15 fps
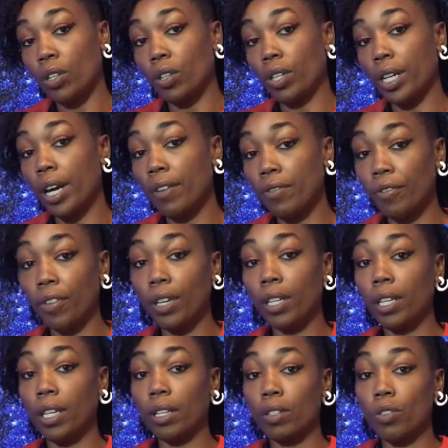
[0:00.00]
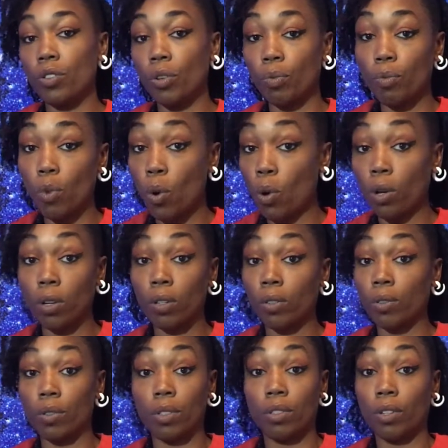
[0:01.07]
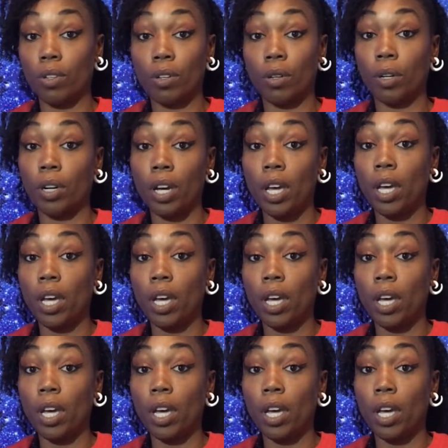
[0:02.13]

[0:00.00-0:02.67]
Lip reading: your gut feelings, your morals, your